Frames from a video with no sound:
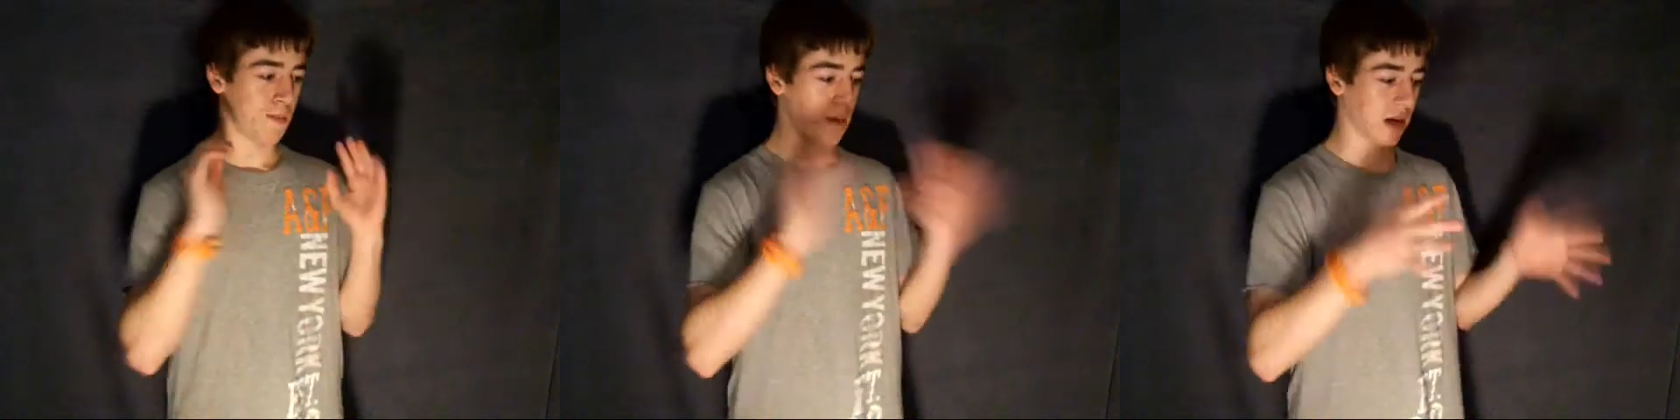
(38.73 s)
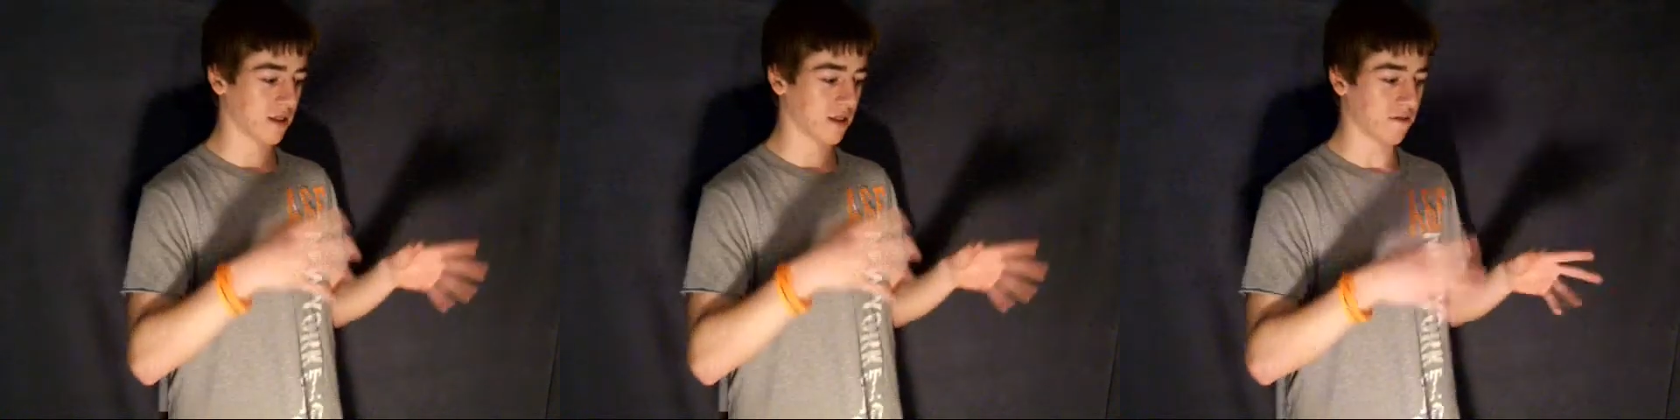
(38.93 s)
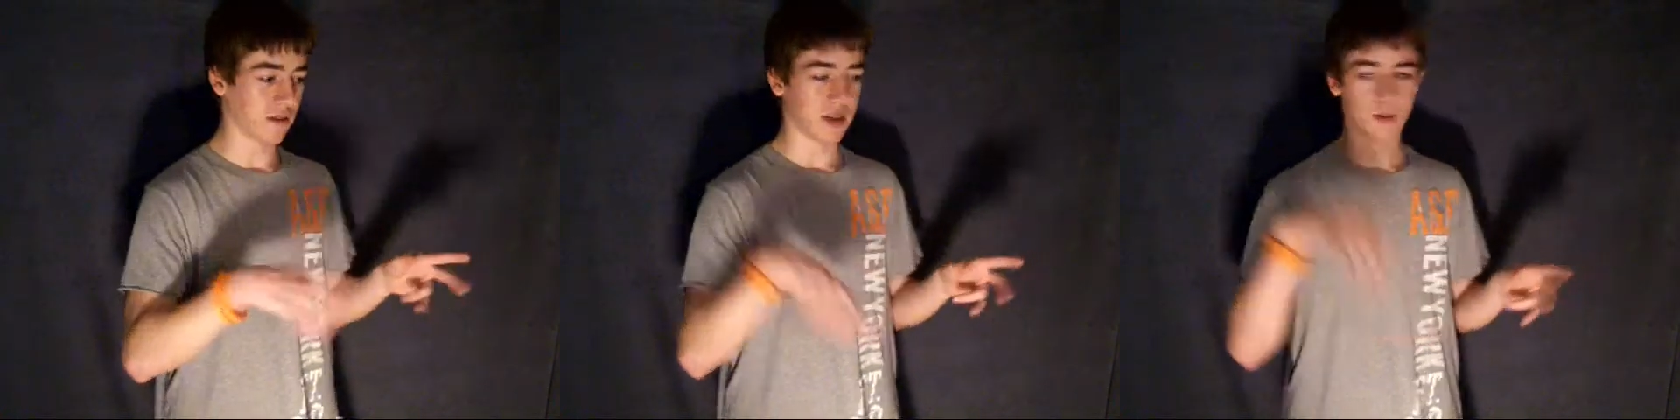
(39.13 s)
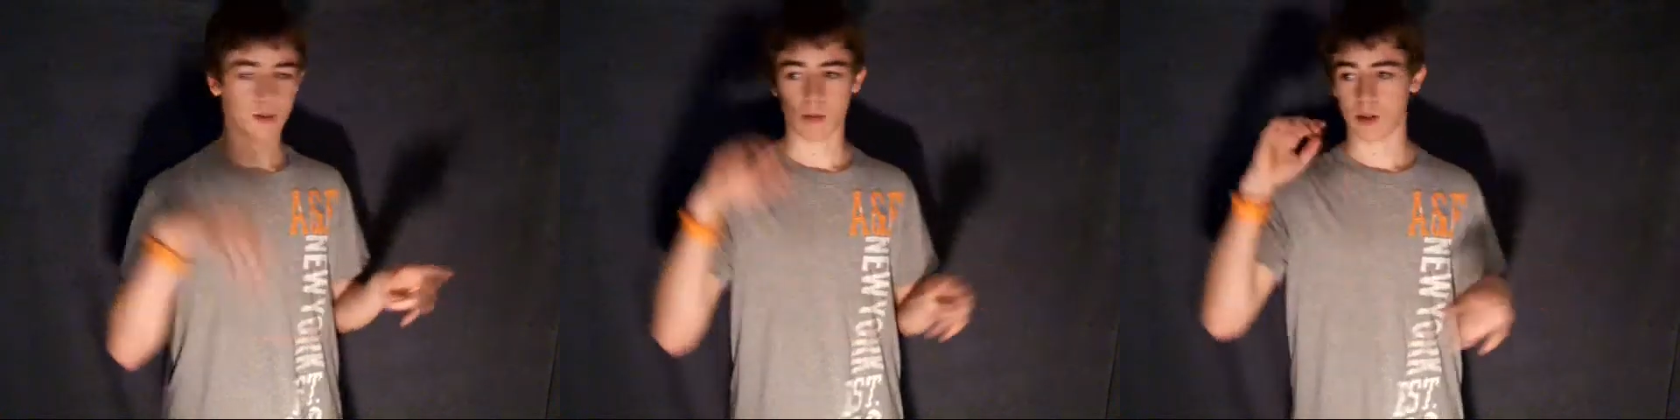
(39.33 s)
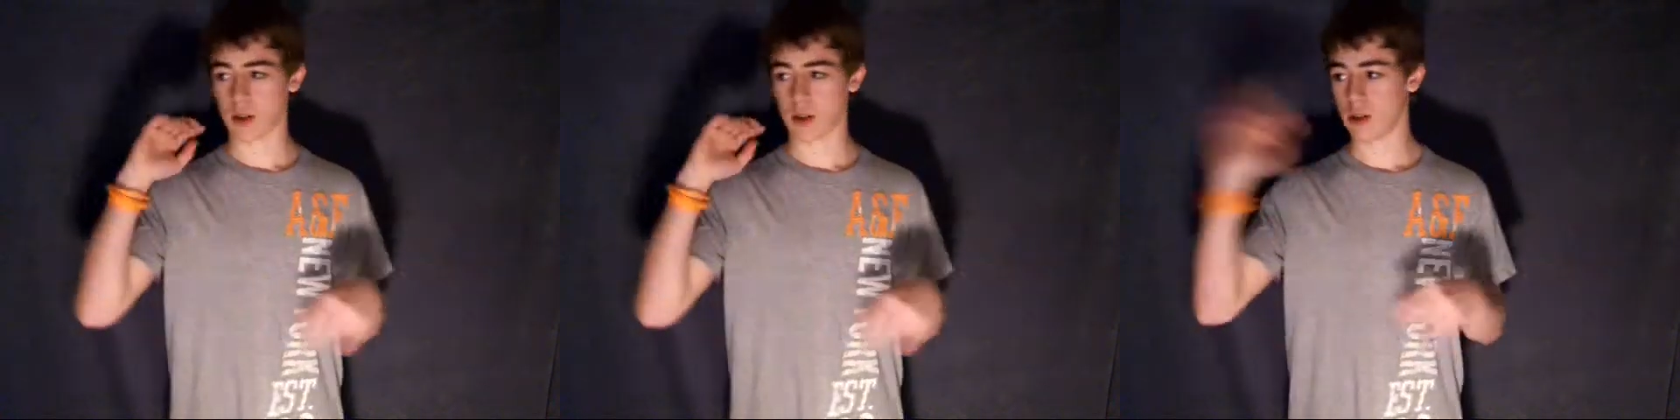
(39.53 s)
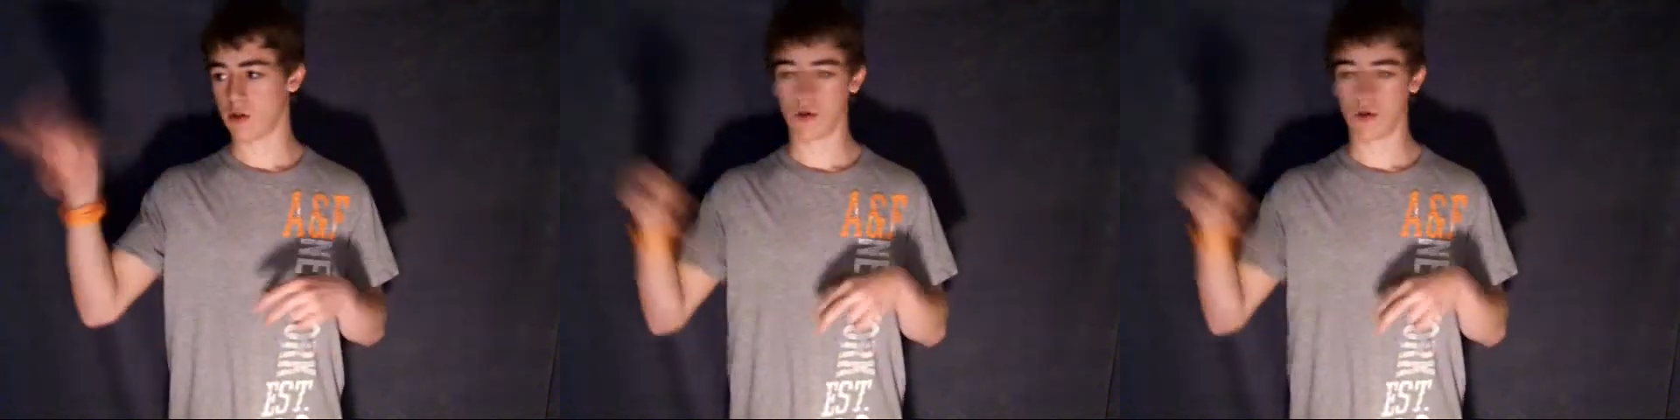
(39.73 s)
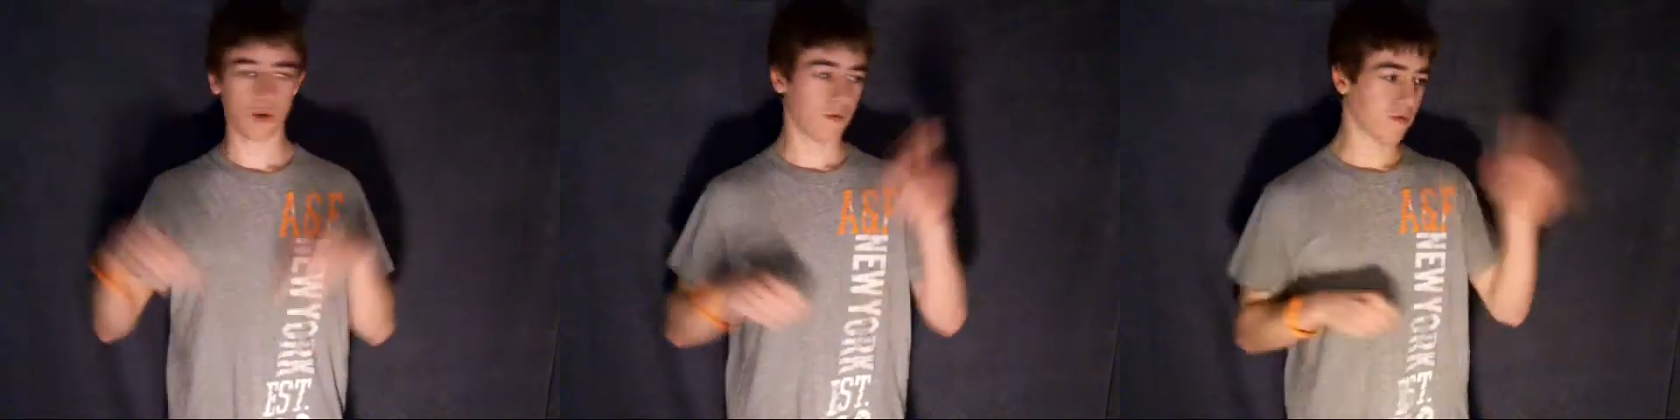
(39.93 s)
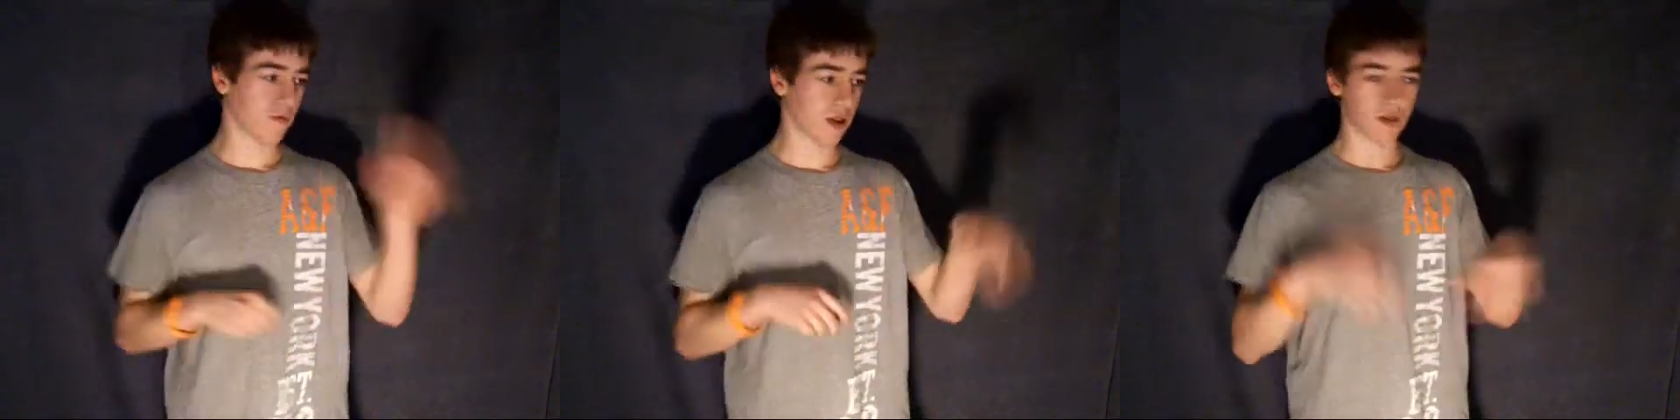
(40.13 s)
back to Facebook,
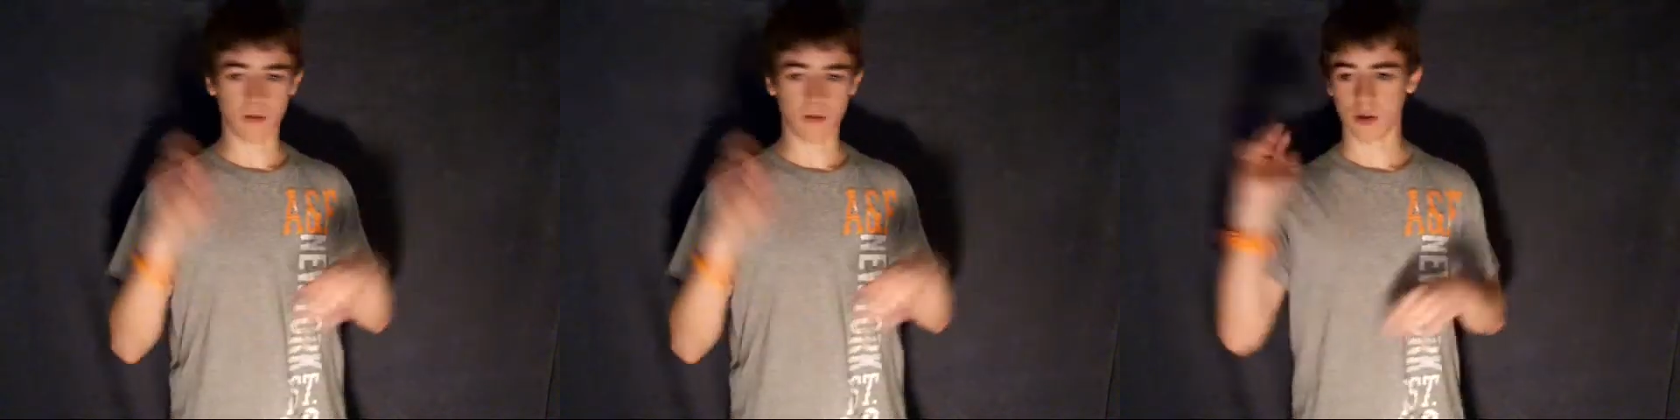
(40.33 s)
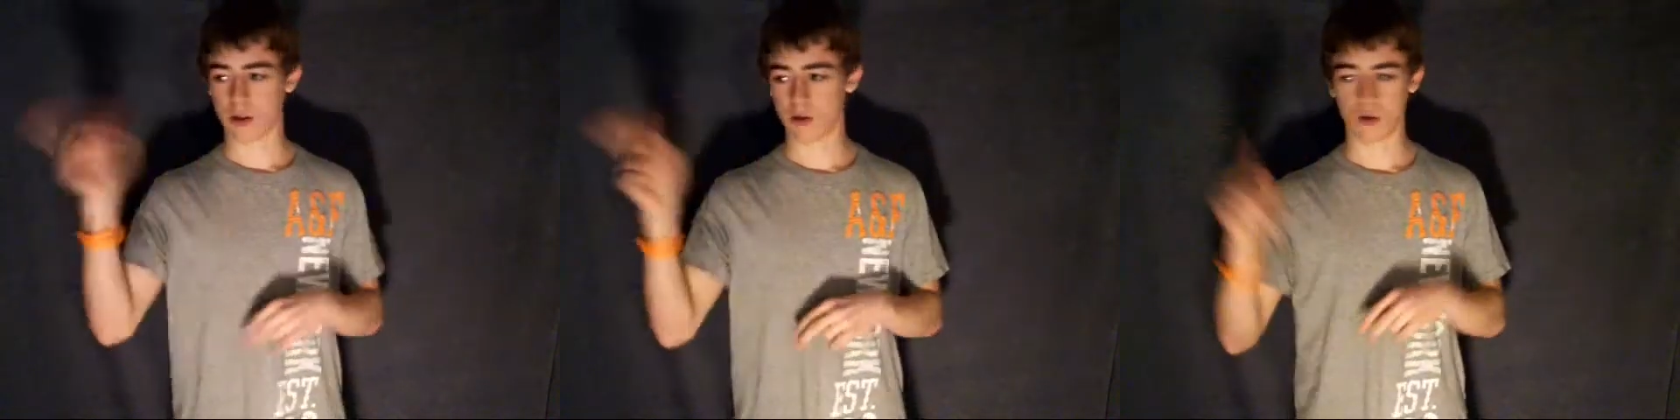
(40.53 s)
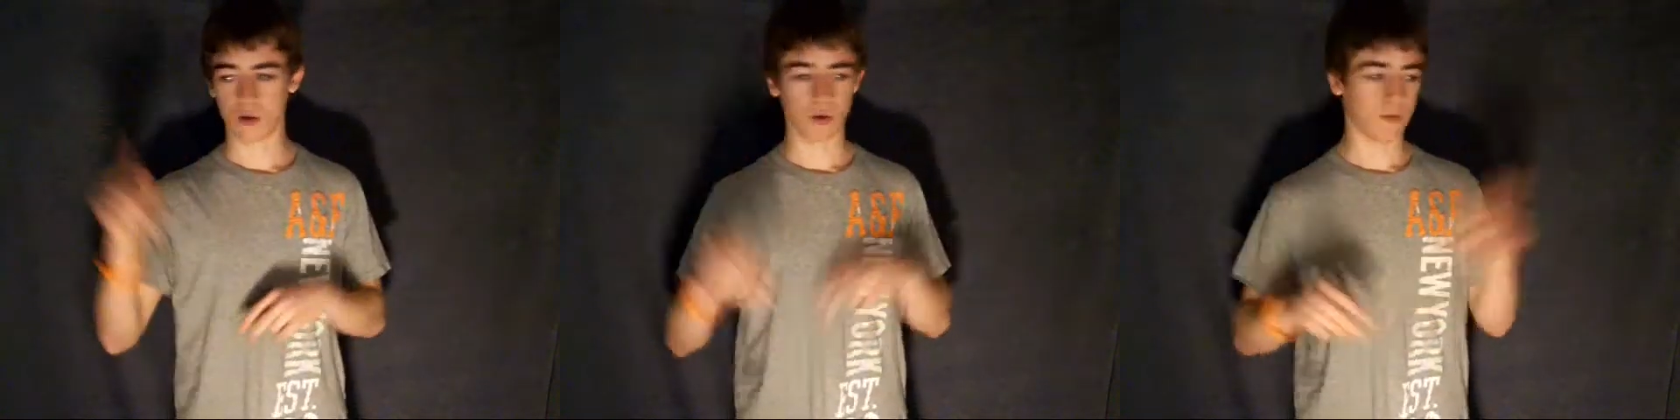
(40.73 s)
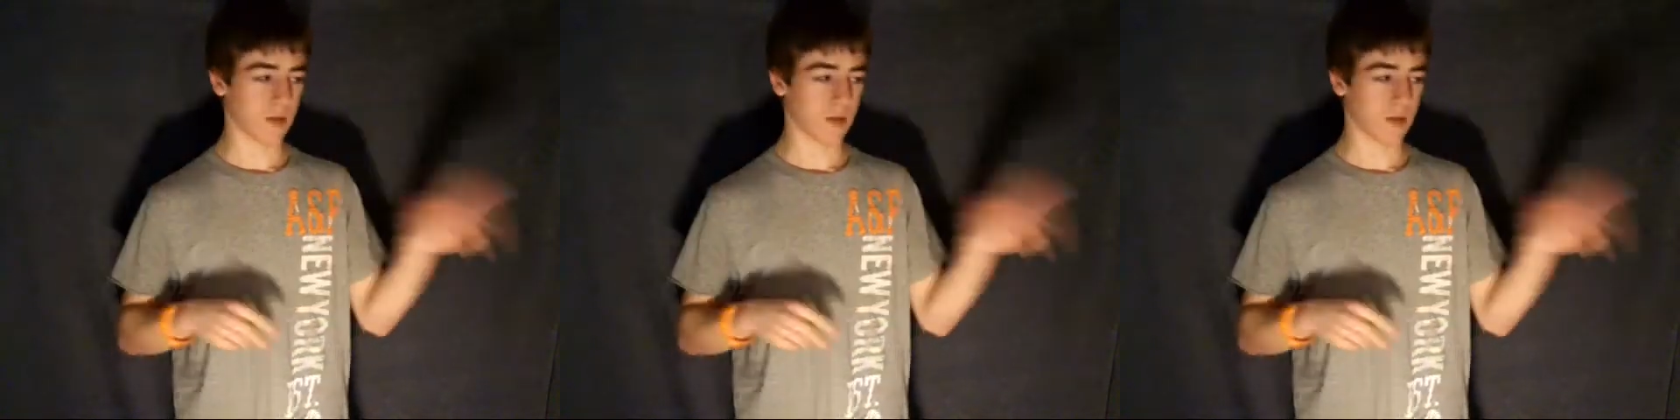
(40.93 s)
YouTube, Facebook, YouTube,